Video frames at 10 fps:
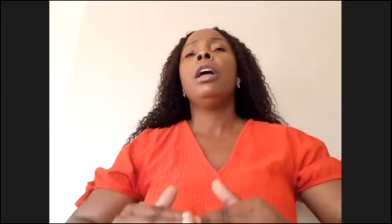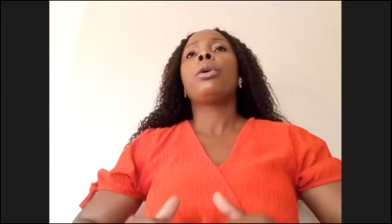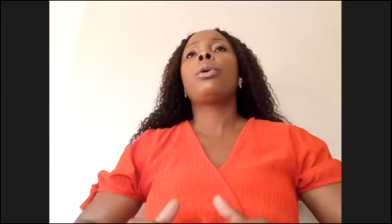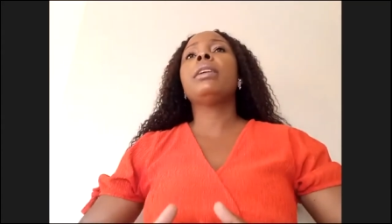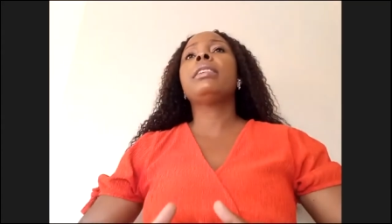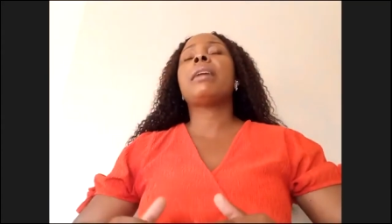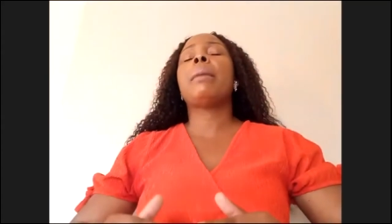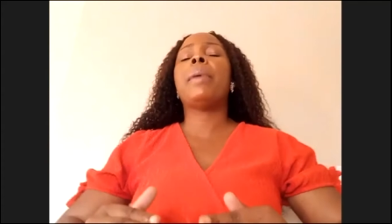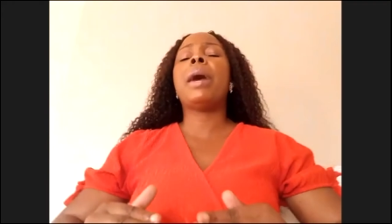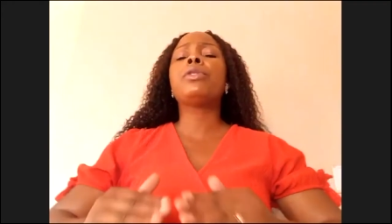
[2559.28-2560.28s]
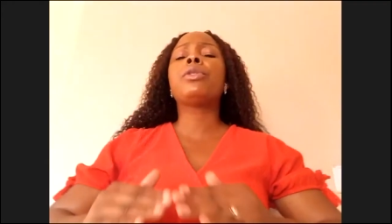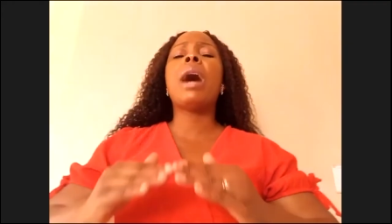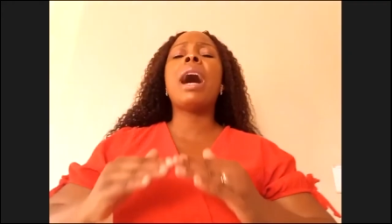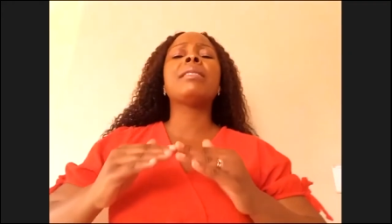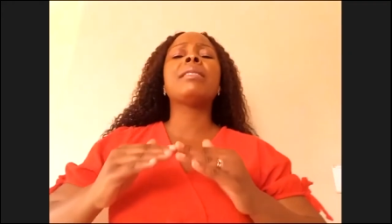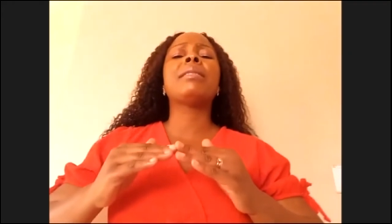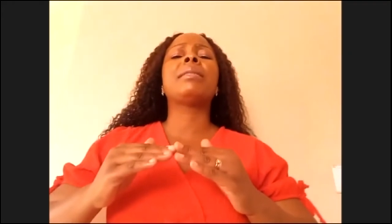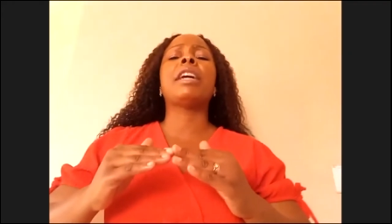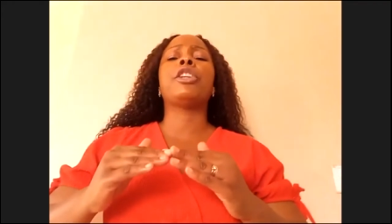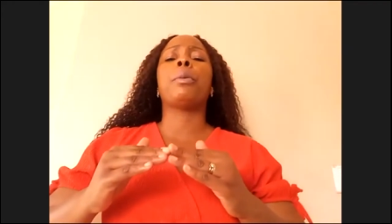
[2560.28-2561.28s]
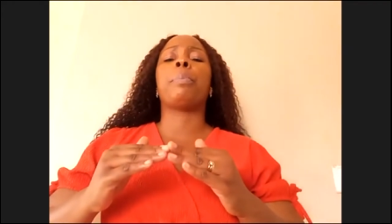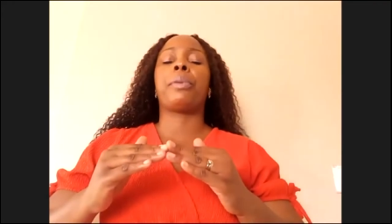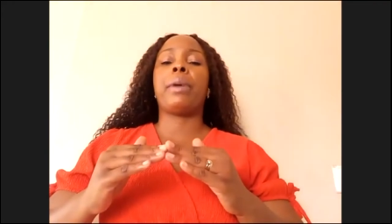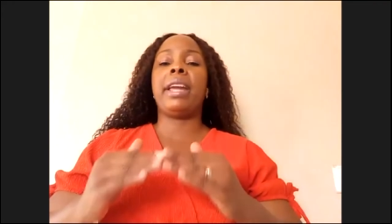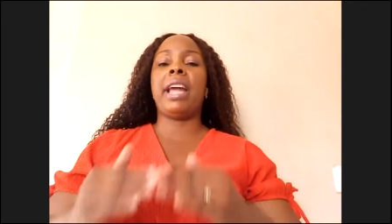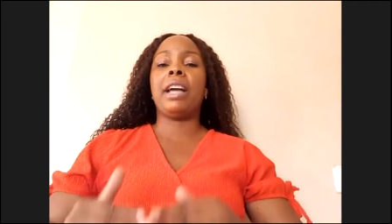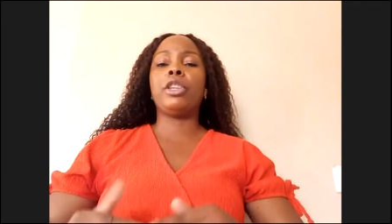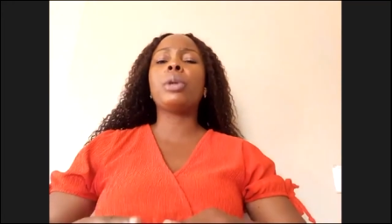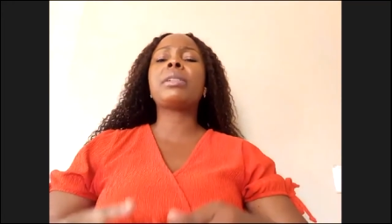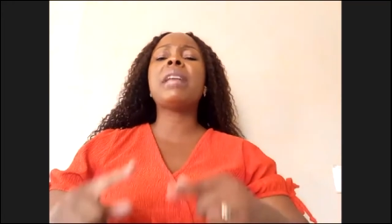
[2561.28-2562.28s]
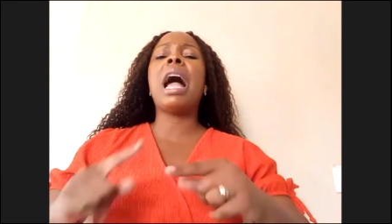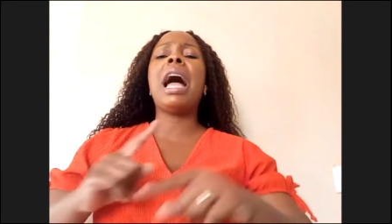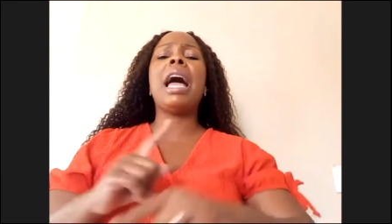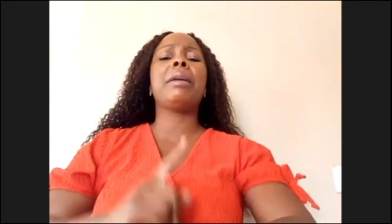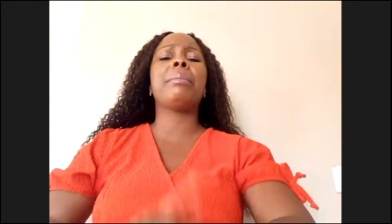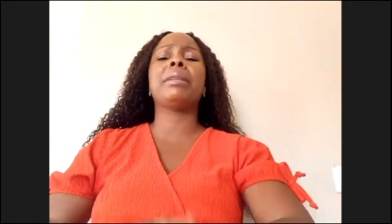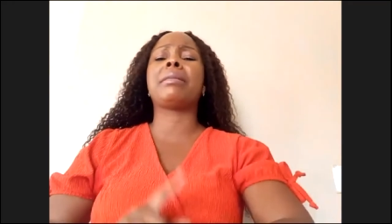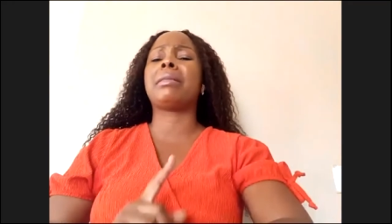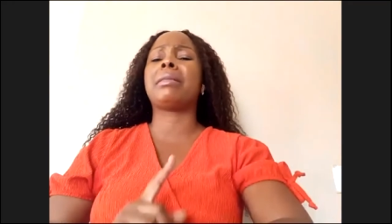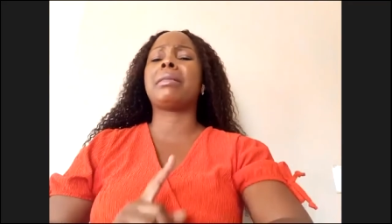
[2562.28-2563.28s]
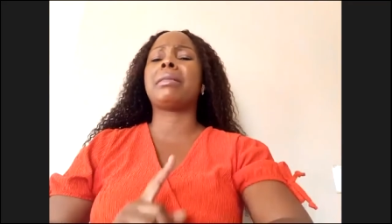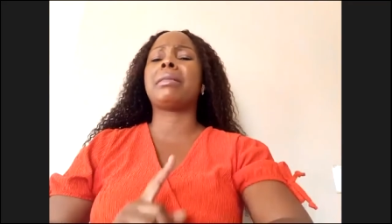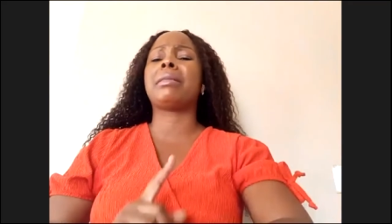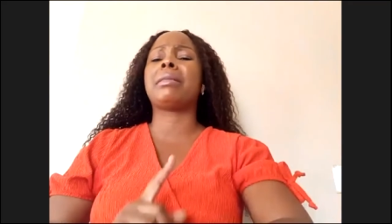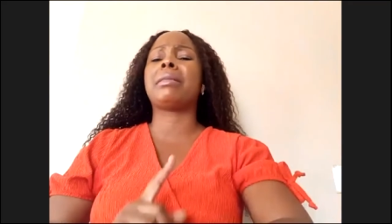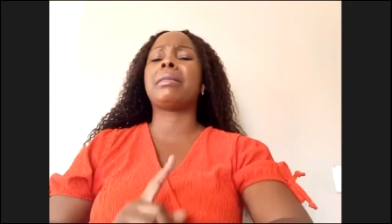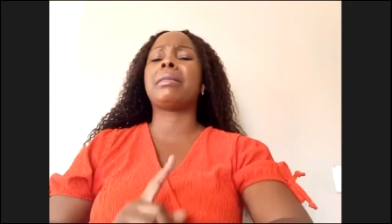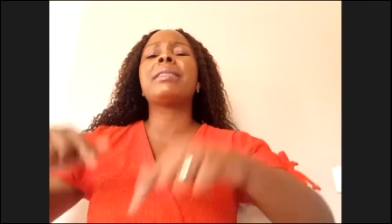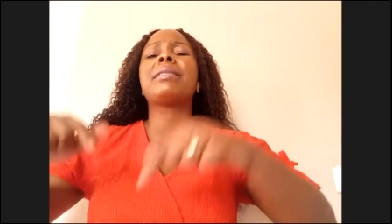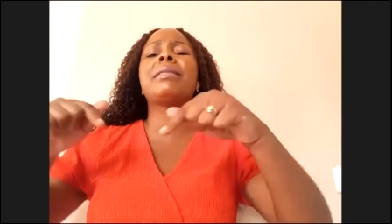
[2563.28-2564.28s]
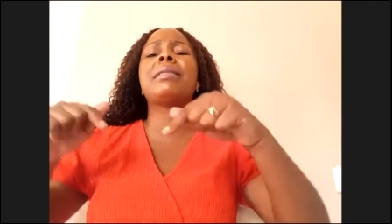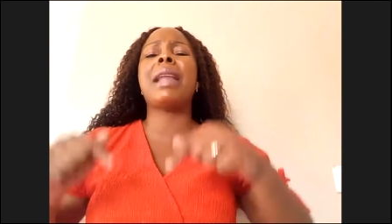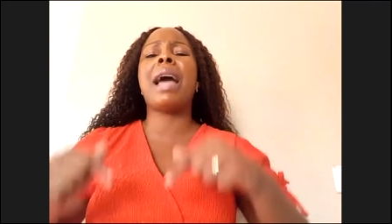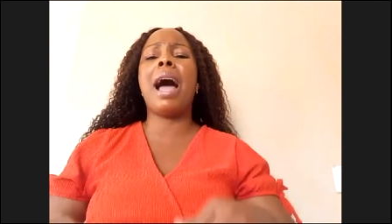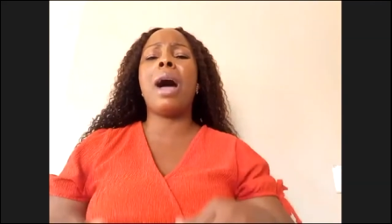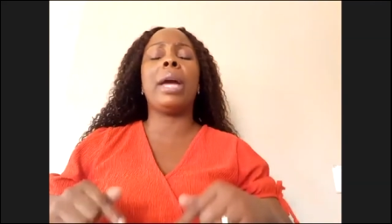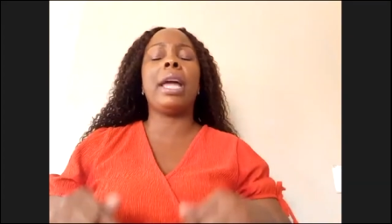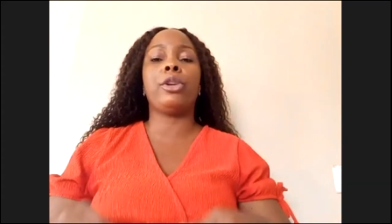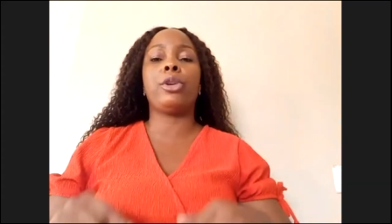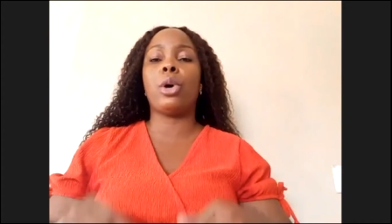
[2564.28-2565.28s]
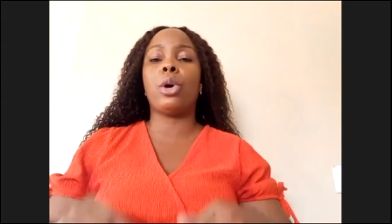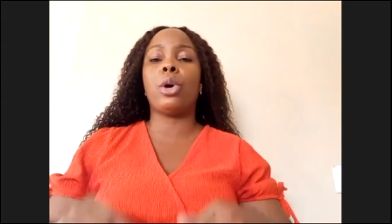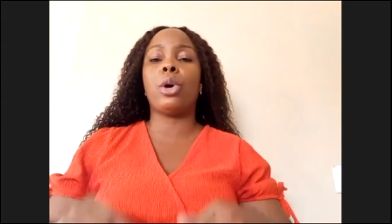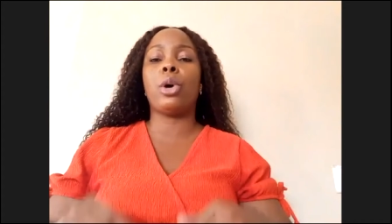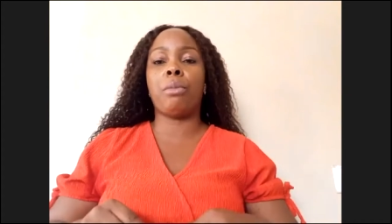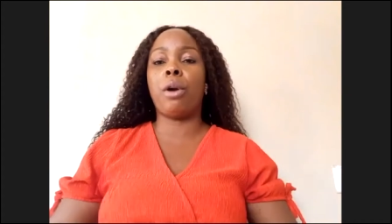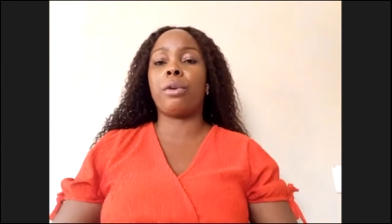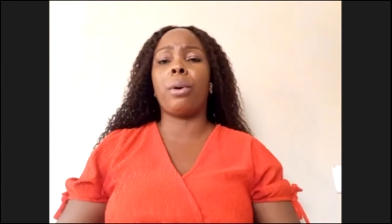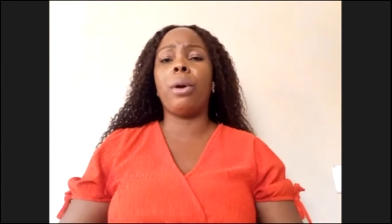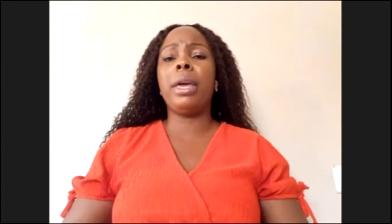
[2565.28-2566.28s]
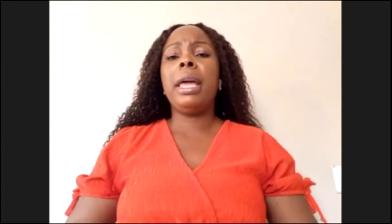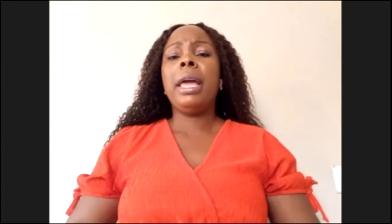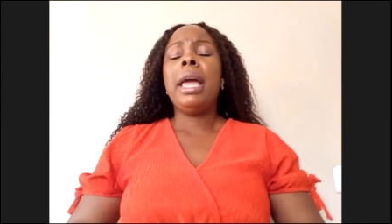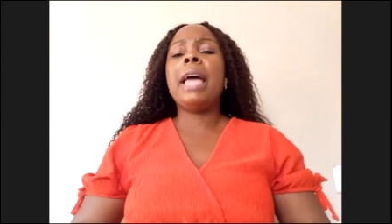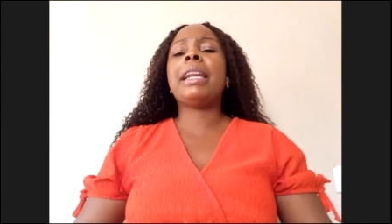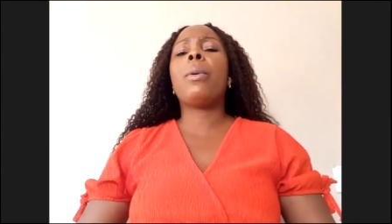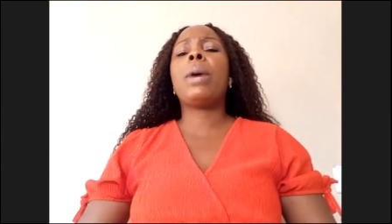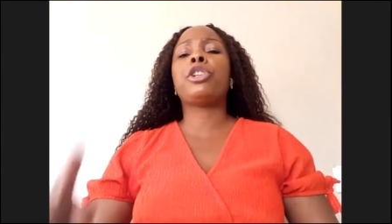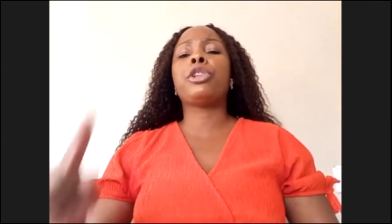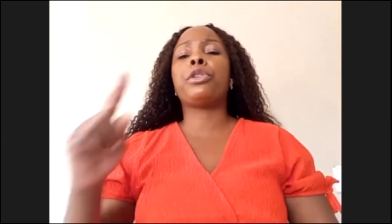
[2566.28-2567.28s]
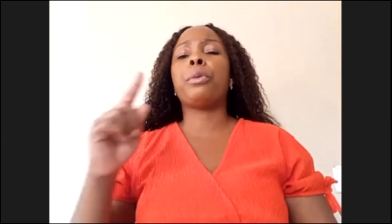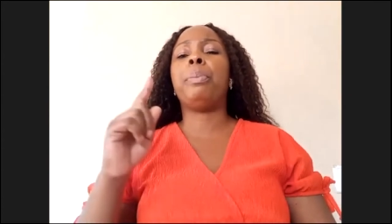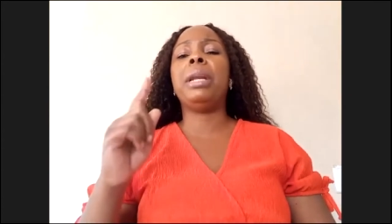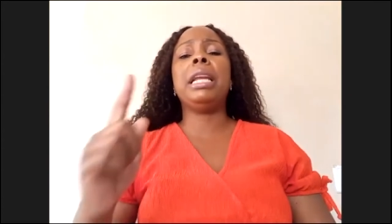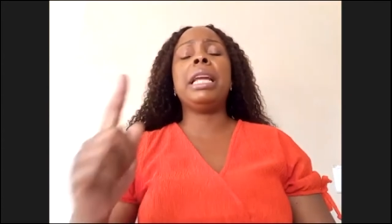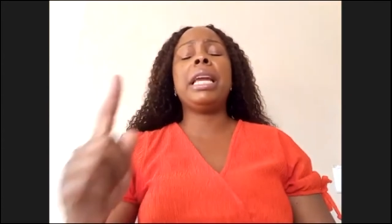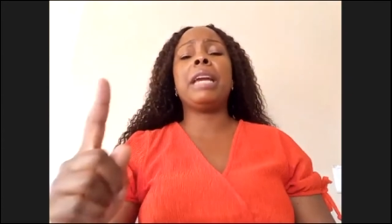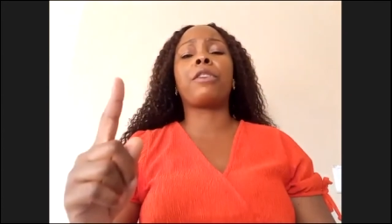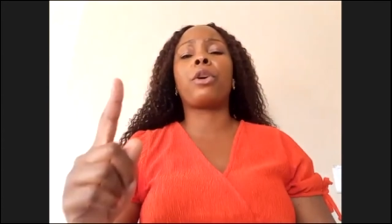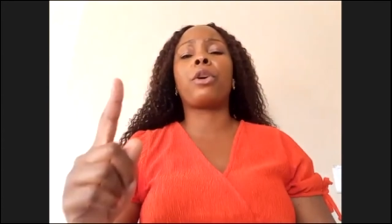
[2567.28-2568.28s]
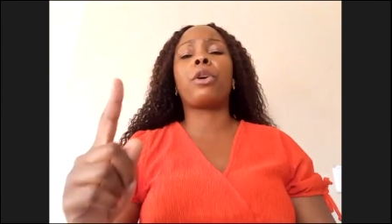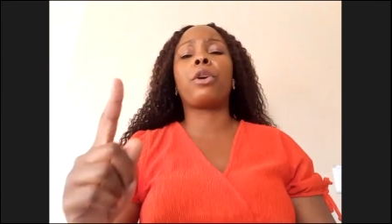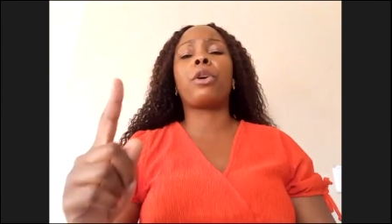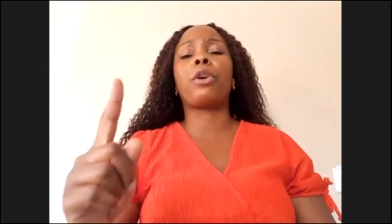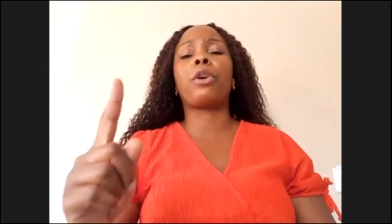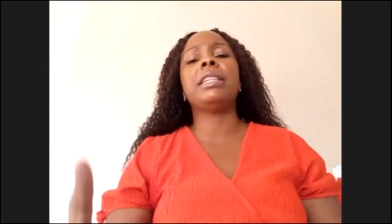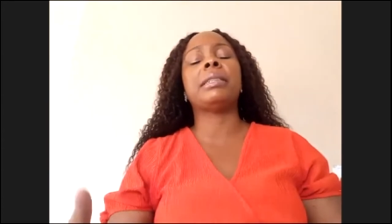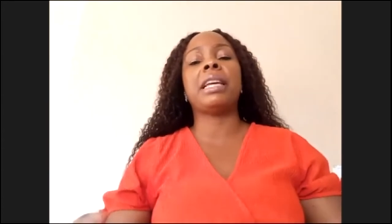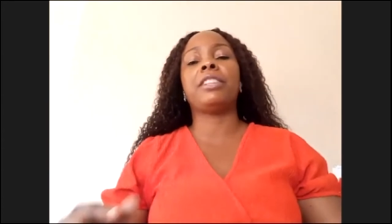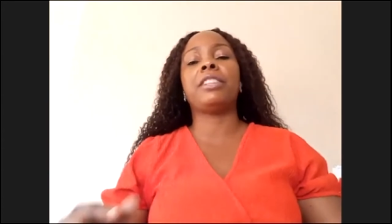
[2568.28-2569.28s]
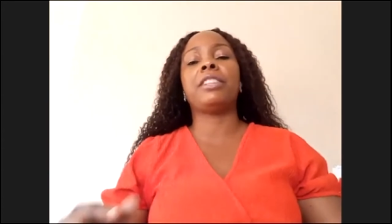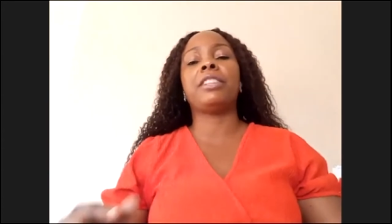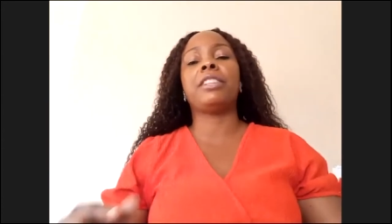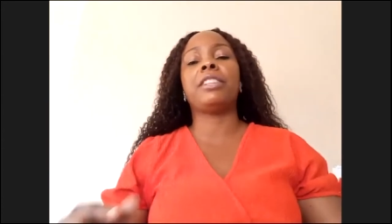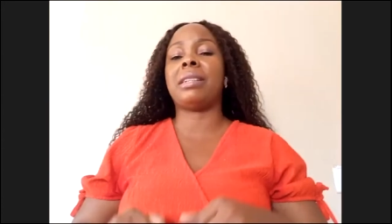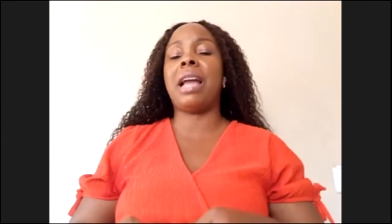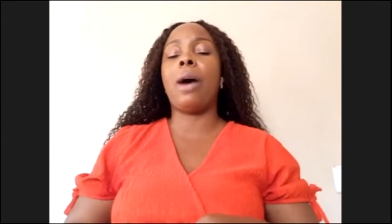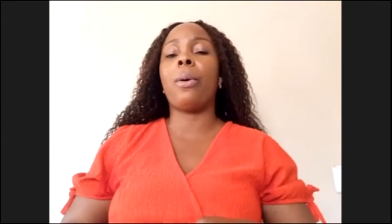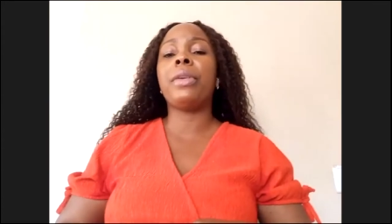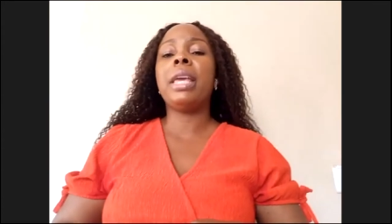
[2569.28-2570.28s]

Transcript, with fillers: God is about to answer your prayer. Your time is now. It is now and not tomorrow. And I want you to believe God when He says your time is now.